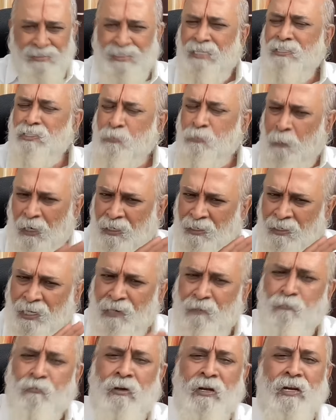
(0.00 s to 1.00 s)
There is
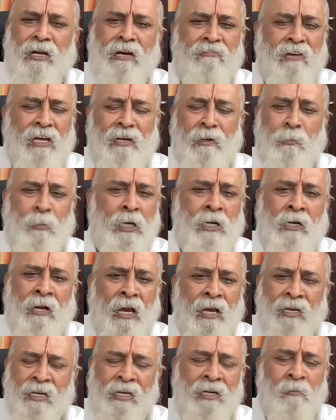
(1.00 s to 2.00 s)
plenty of work available
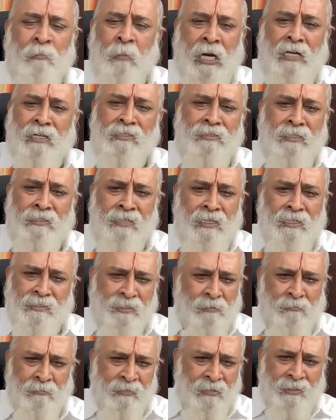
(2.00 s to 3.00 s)
in Bharata
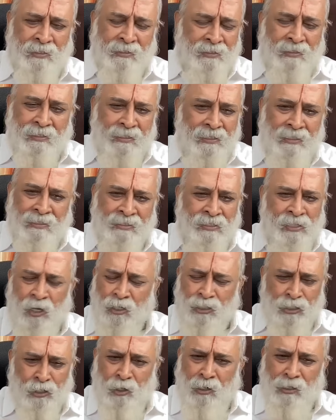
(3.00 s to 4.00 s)
Desam. It's
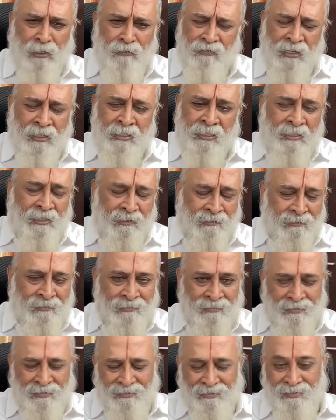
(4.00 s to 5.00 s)
not short of
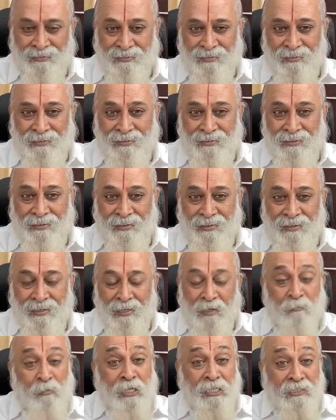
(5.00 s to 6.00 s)
anything.
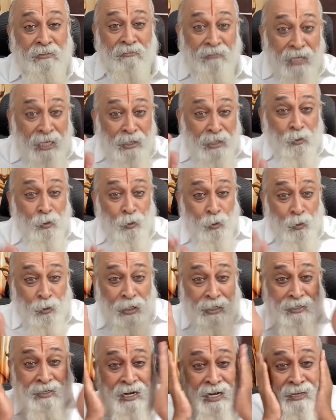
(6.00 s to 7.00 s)
But the way you
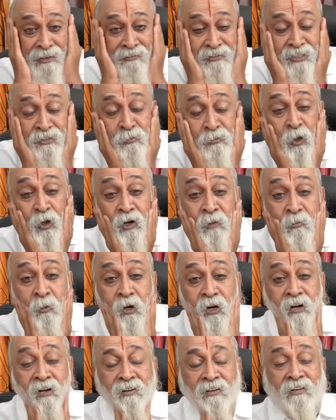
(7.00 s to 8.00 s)
look at life is more
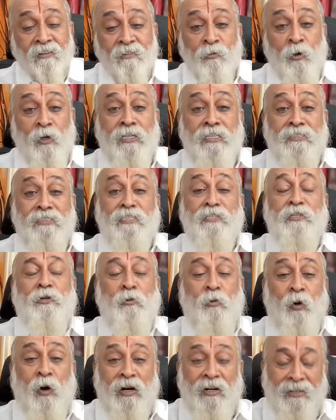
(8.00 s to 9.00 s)
important. What is it
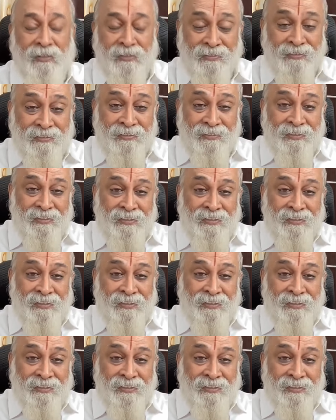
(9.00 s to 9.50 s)
you want?